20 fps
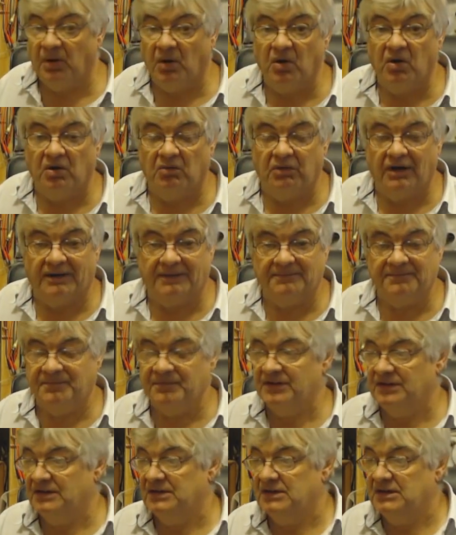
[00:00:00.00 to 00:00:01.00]
poor one.
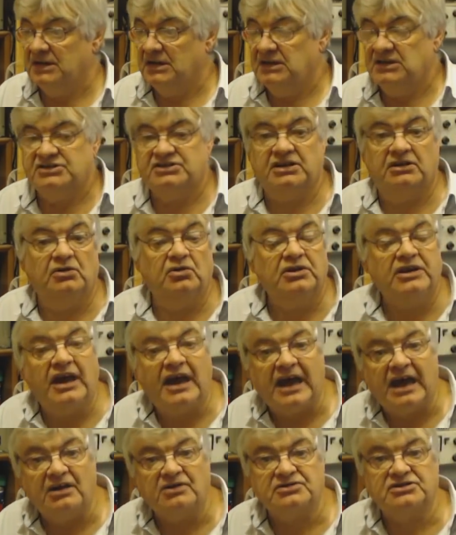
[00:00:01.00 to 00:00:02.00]
So your
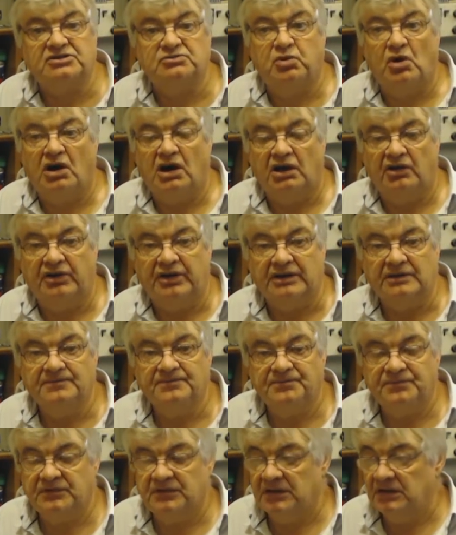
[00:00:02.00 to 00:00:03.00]
house wiring,
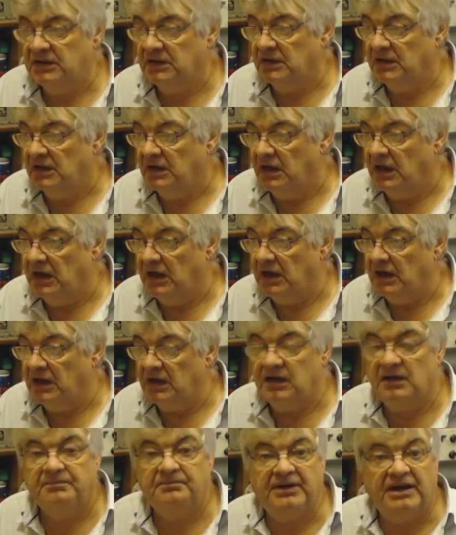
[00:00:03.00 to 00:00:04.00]

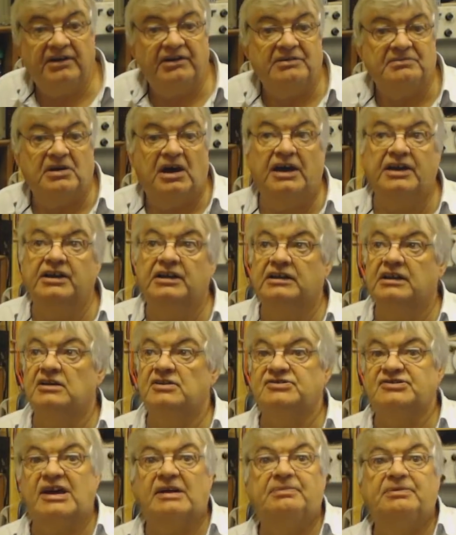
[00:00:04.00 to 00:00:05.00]
bear in mind it
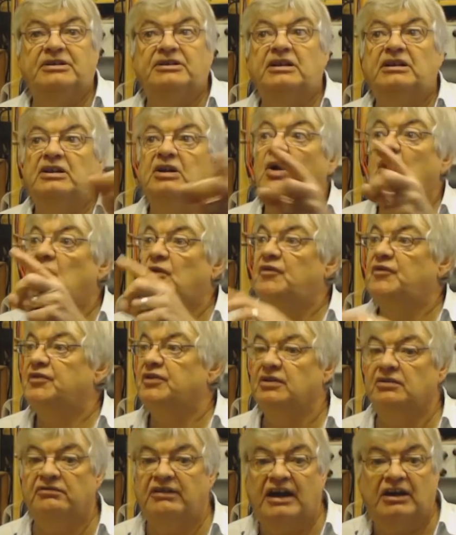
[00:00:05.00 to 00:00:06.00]
goes up in the
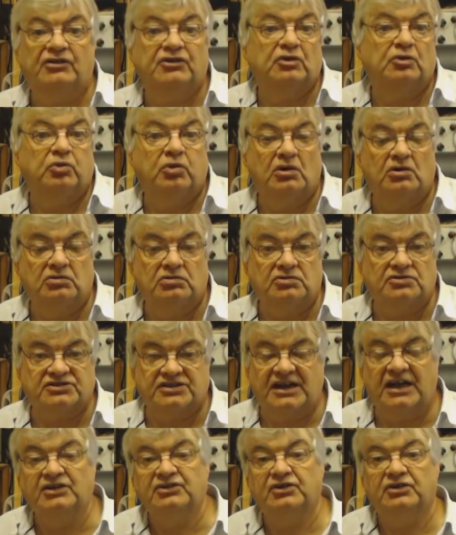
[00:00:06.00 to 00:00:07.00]
loft and round the walls
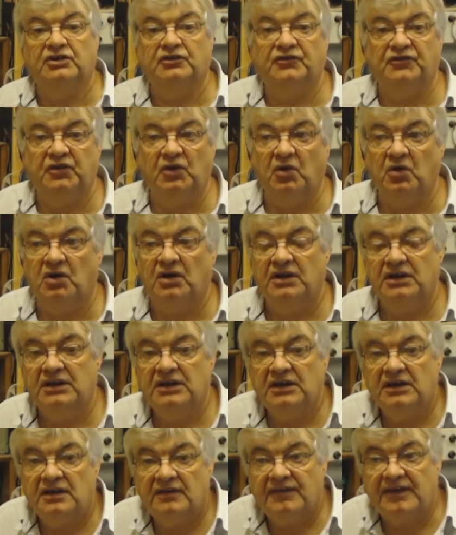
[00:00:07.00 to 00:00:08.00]
and under the floor,
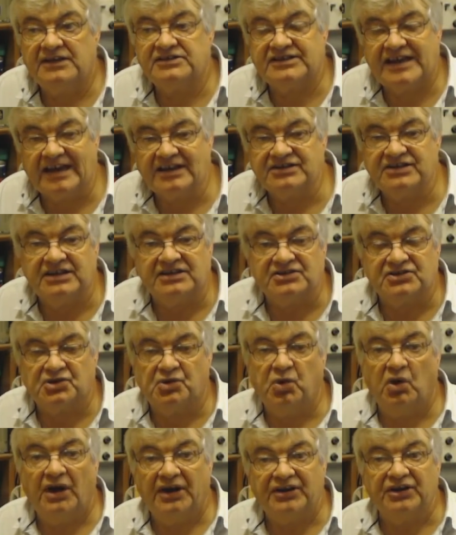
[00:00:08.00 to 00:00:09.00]
that's acting as
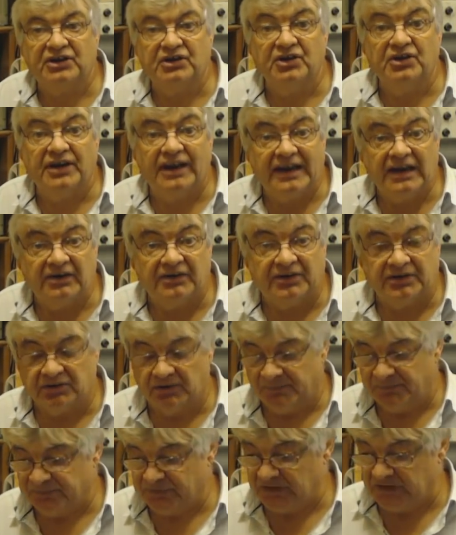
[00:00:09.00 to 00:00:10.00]
quite a good
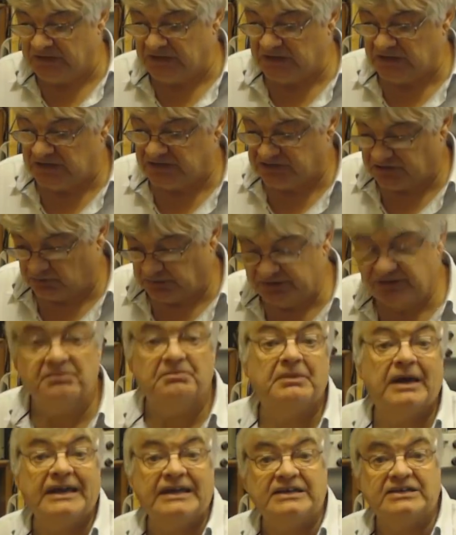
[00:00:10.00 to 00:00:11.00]
aerial. So when
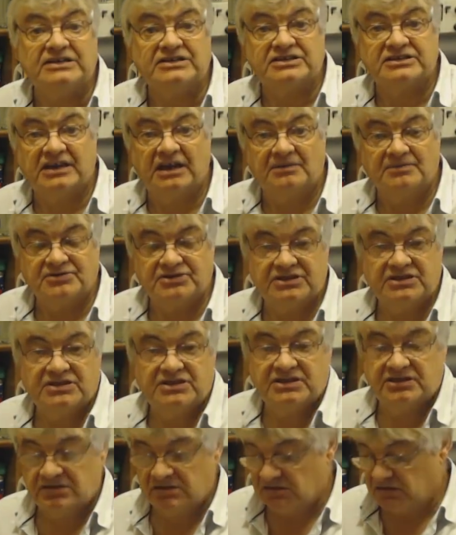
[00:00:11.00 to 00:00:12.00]
the mains comes
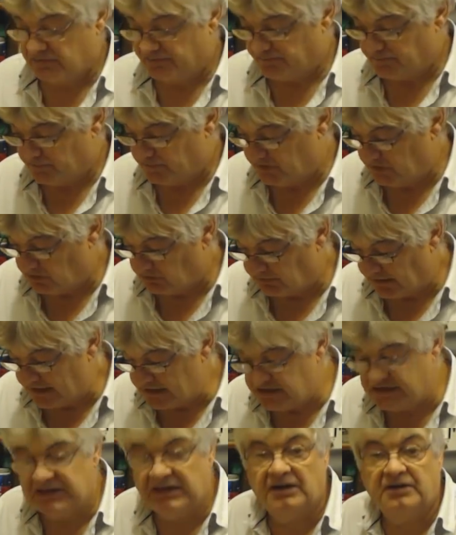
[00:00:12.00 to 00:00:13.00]
into your
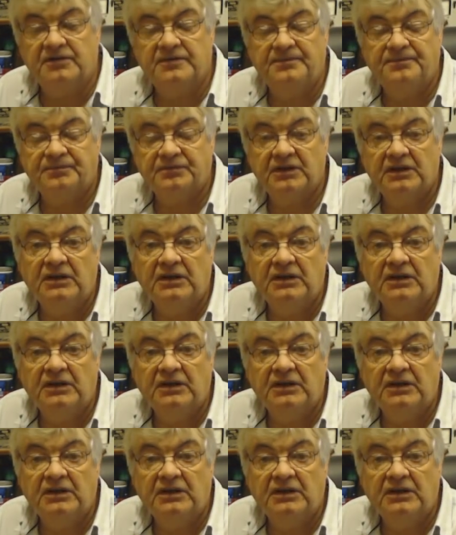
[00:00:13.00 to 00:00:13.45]
radio,